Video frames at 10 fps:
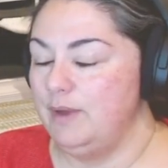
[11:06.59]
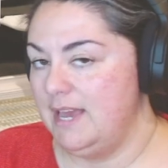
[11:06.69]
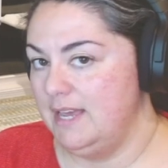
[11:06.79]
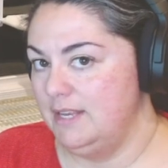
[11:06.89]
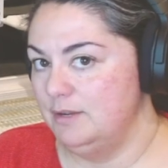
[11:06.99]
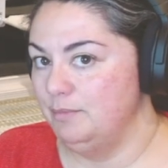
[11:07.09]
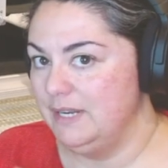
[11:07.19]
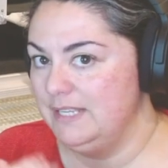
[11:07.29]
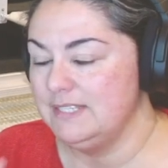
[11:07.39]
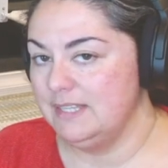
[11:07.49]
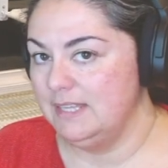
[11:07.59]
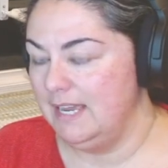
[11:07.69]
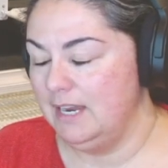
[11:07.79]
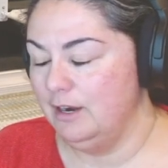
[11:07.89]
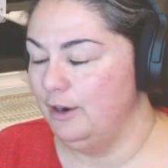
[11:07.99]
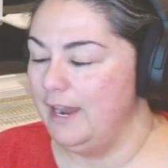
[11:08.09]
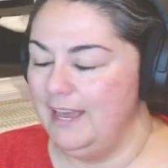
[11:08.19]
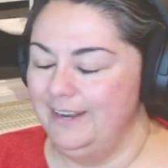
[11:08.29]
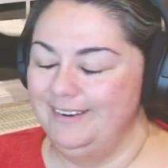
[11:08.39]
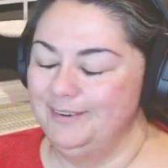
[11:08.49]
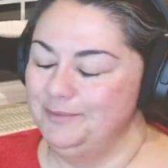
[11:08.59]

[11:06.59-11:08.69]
end, but it's there. And